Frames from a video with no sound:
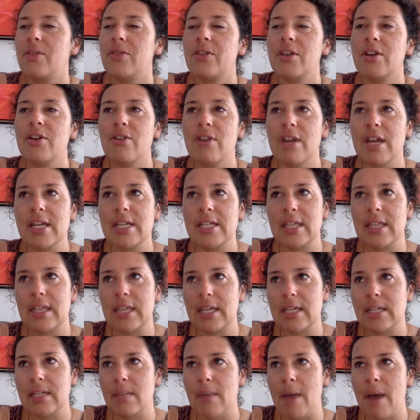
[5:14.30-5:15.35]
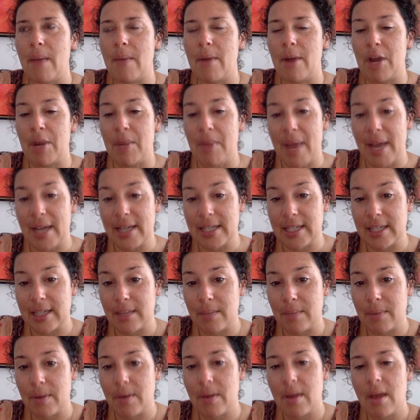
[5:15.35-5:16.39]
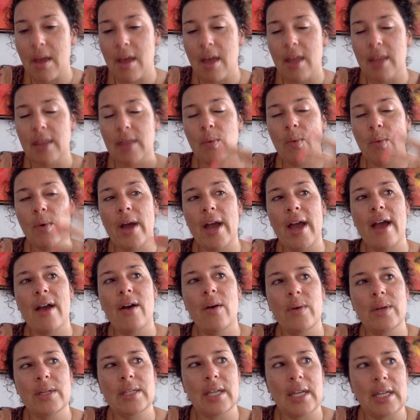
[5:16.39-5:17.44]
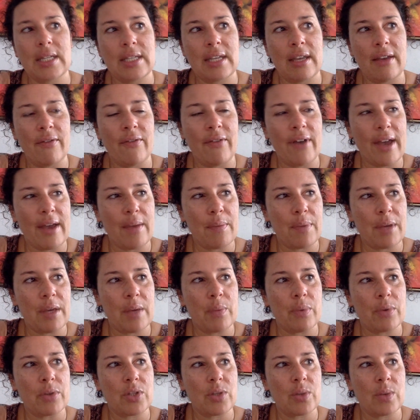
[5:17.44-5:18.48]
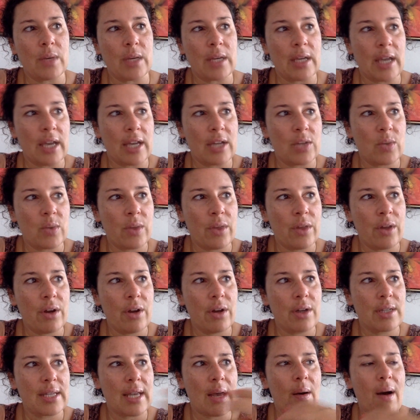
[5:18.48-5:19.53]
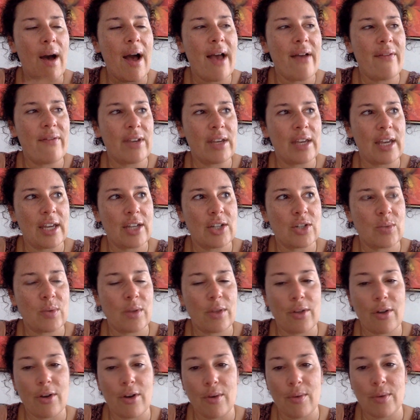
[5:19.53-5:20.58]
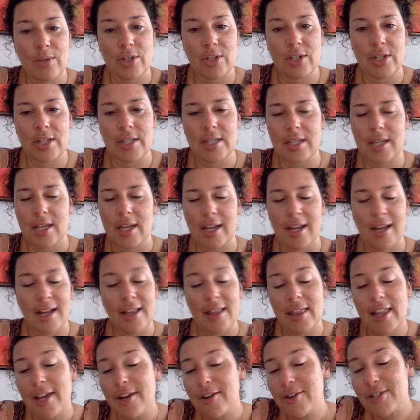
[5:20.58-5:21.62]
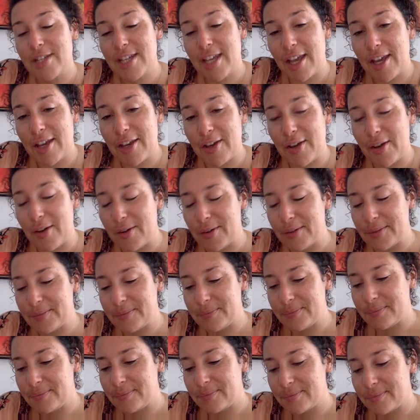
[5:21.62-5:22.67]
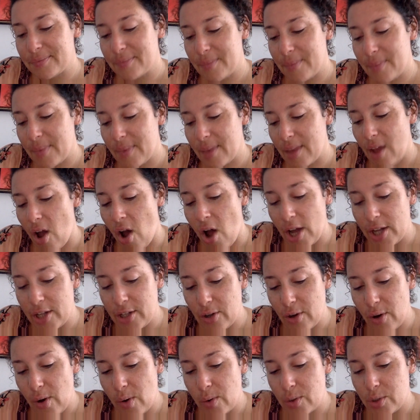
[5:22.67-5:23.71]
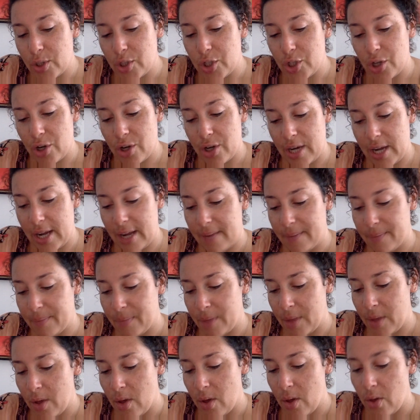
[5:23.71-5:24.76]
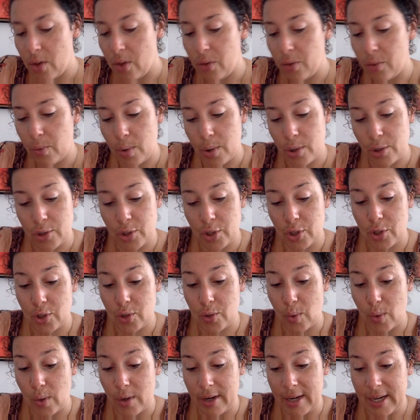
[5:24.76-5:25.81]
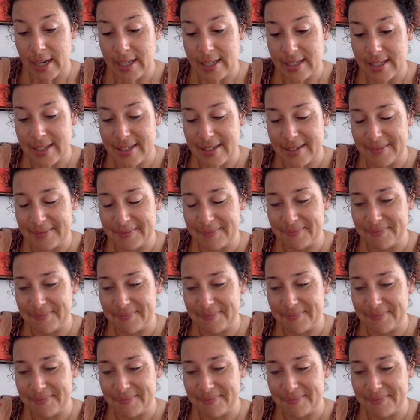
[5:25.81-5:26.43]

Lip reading: theories and things about Mary Magdalene, but the way I always like to invite people to engage with her is how I've engaged with her, which is let her take you on your own journey through her stories,